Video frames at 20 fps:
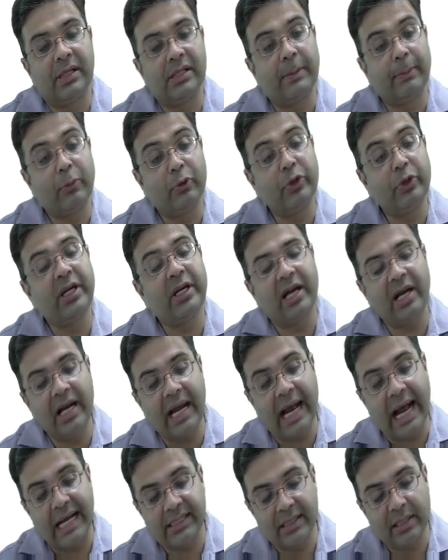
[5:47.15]
Suppose it had
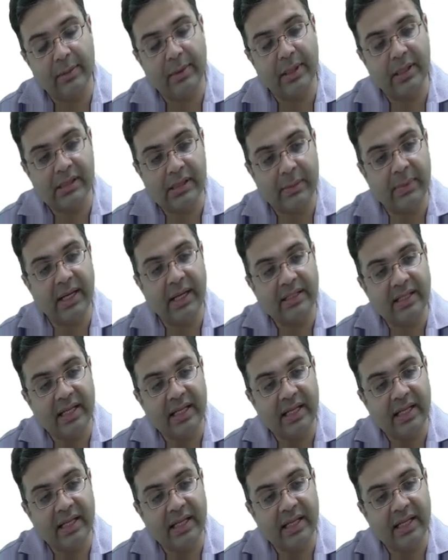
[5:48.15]
an actual blood supply,